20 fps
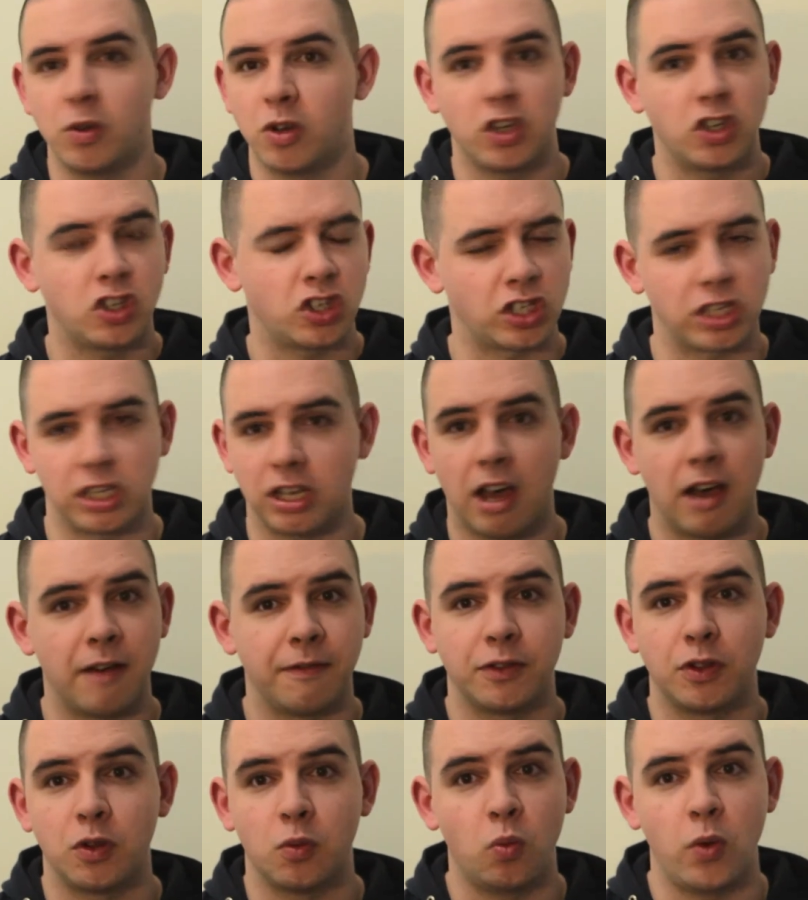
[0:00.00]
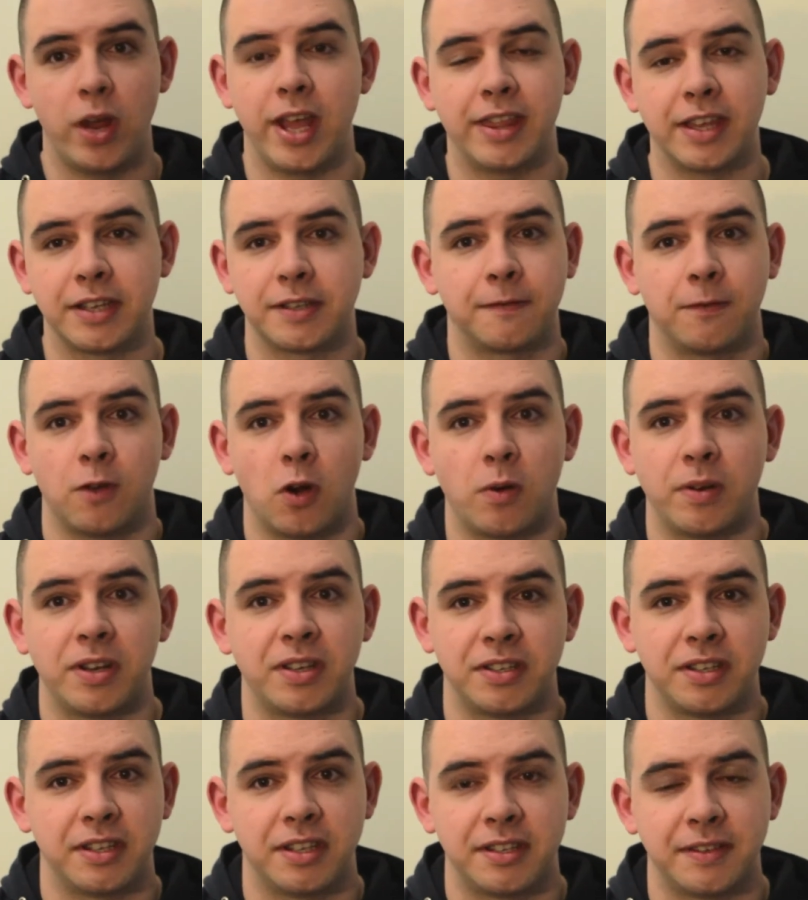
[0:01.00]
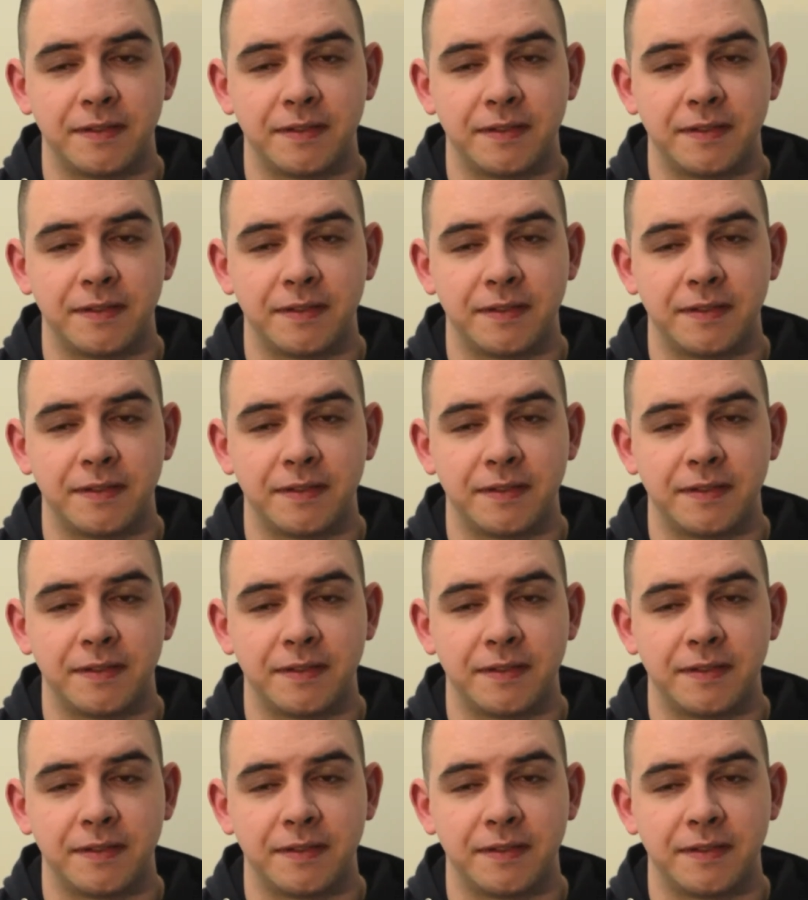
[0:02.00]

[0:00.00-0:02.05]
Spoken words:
can just laugh at the wit that's thrown into this